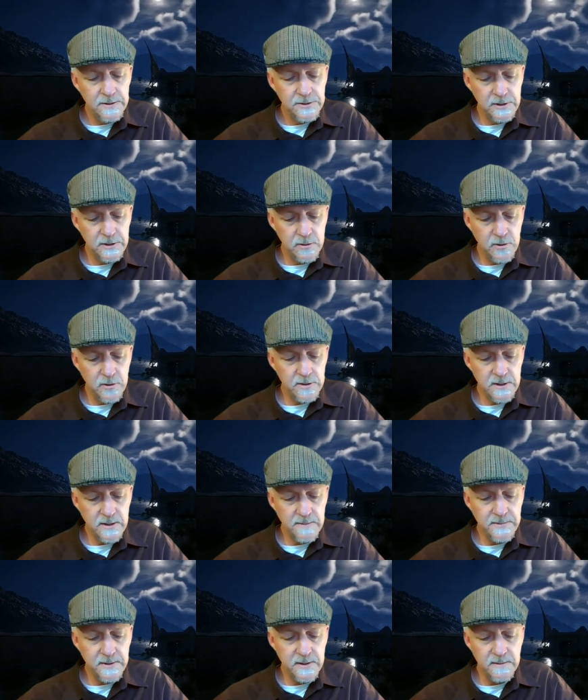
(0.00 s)
She looked
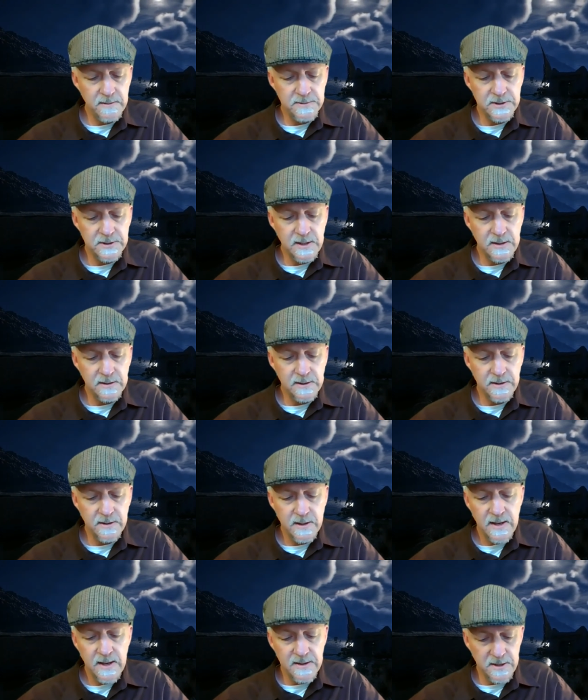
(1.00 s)
up at him suddenly,
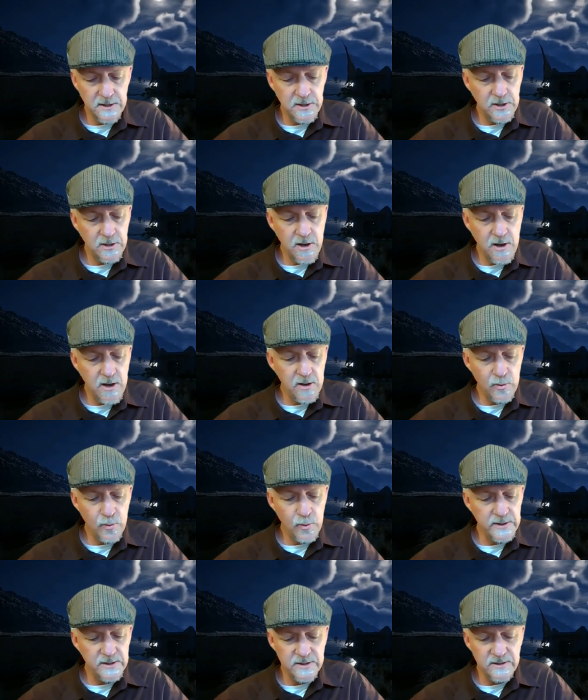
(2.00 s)
and then Nekonkh
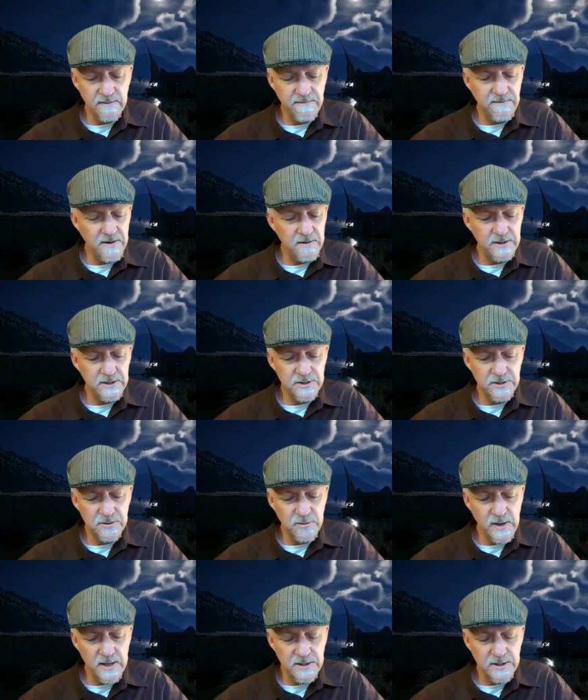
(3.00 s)
witnessed a very
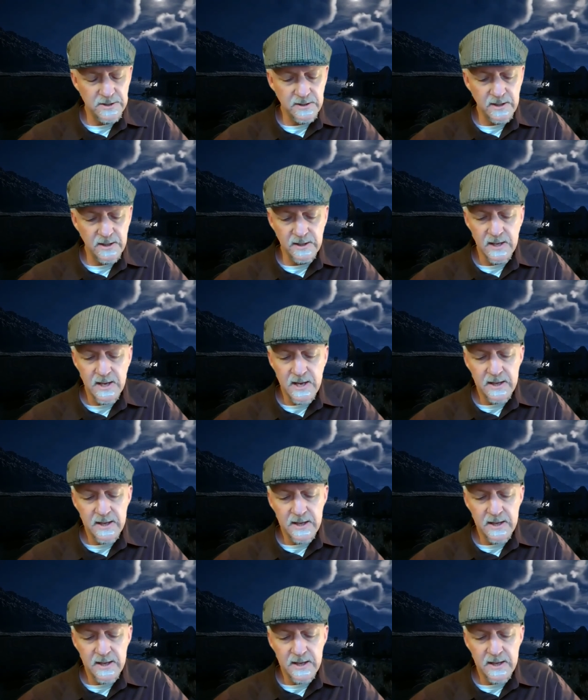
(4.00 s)
strange thing.